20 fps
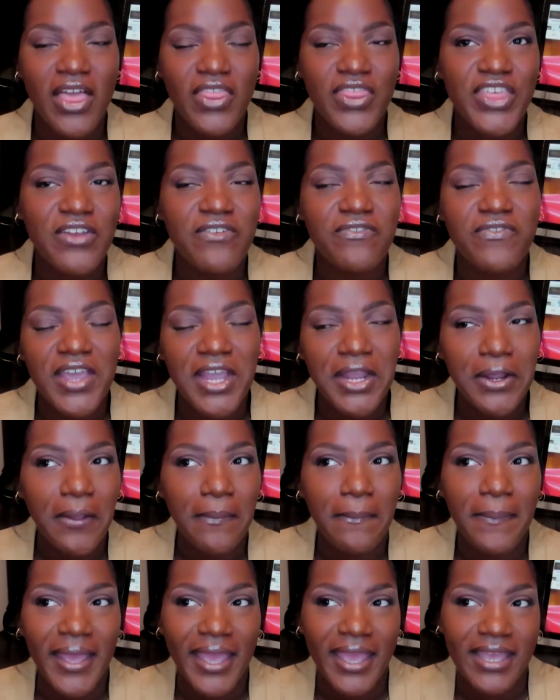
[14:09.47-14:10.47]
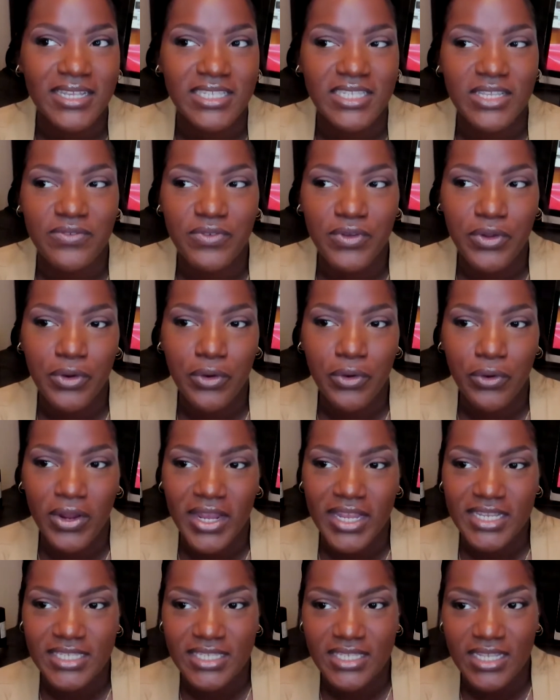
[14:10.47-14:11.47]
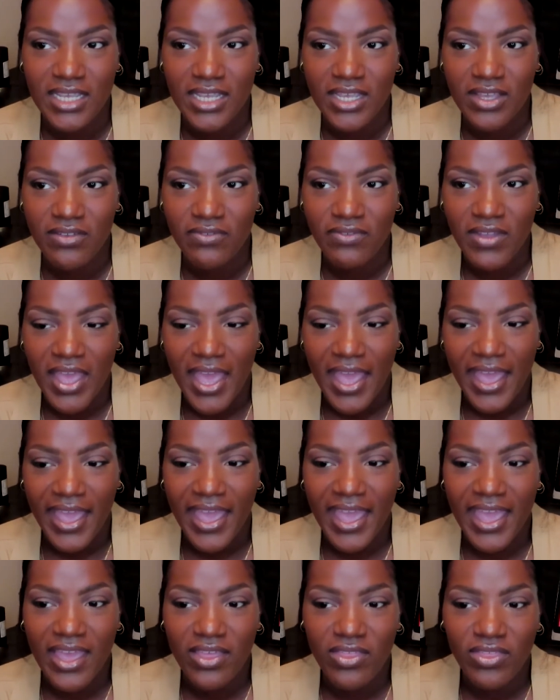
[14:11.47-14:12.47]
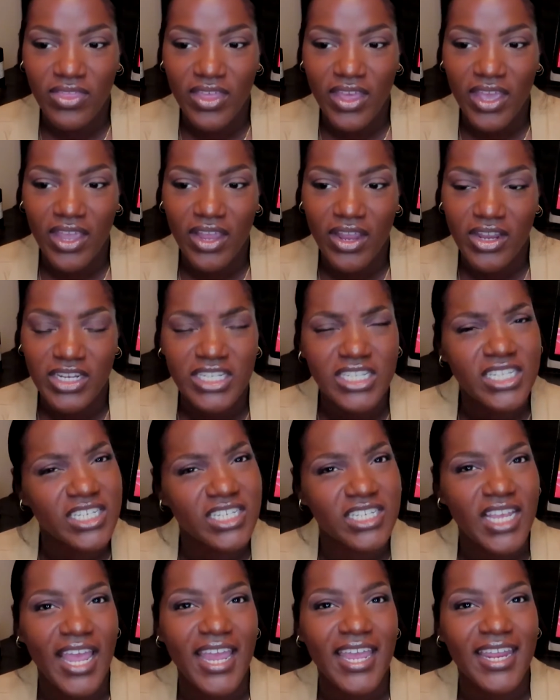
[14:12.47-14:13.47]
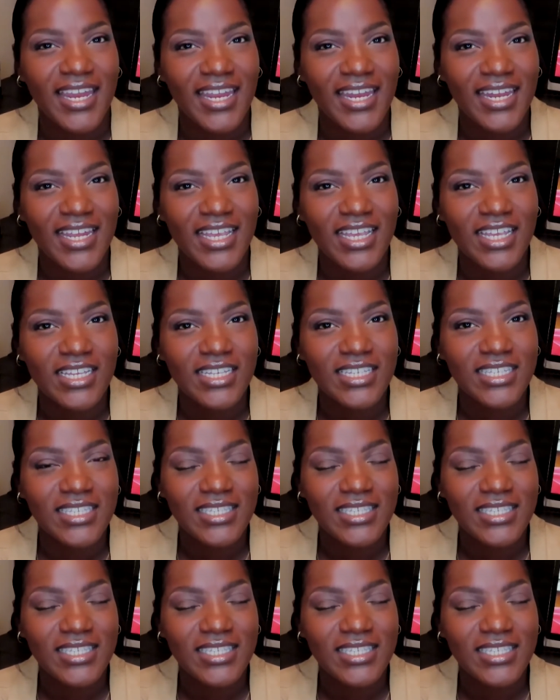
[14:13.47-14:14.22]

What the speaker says: They're very passive aggressive in their shadiness.